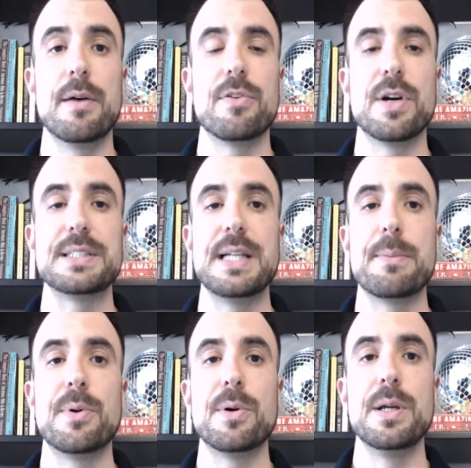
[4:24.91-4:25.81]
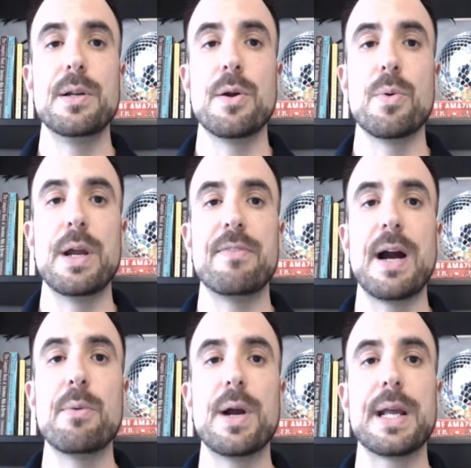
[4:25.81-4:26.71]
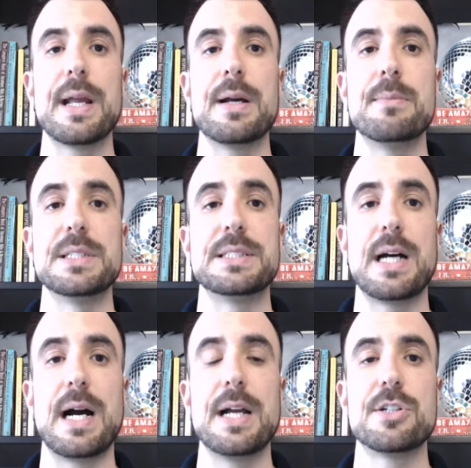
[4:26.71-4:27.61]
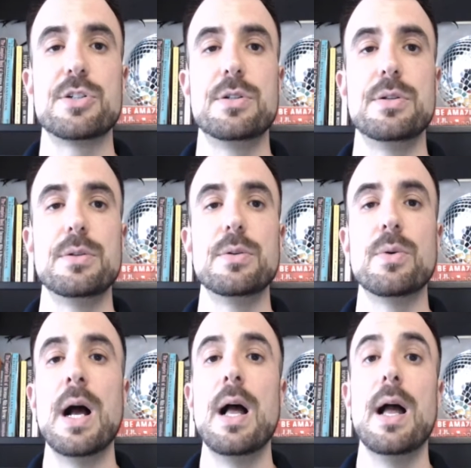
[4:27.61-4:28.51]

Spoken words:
For example, if I want to get a massage to